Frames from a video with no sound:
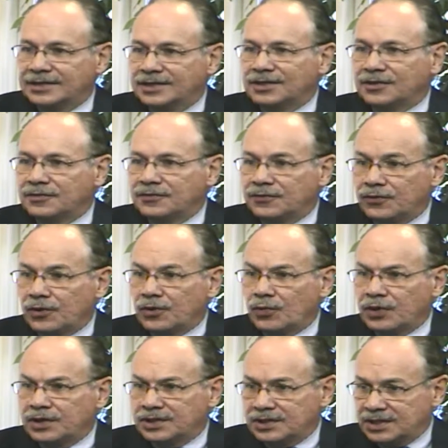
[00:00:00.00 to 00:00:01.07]
you know, for
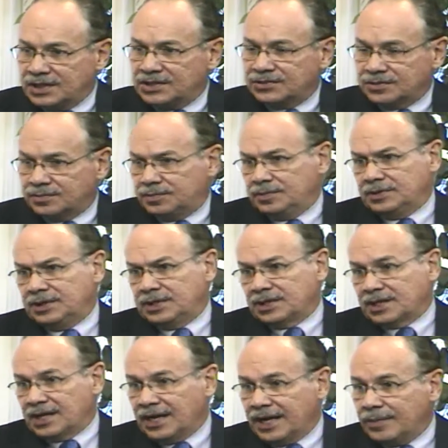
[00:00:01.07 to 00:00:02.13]
what it needs to get
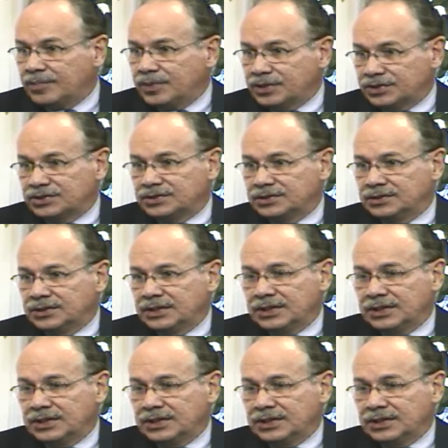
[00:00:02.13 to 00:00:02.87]
accomplished.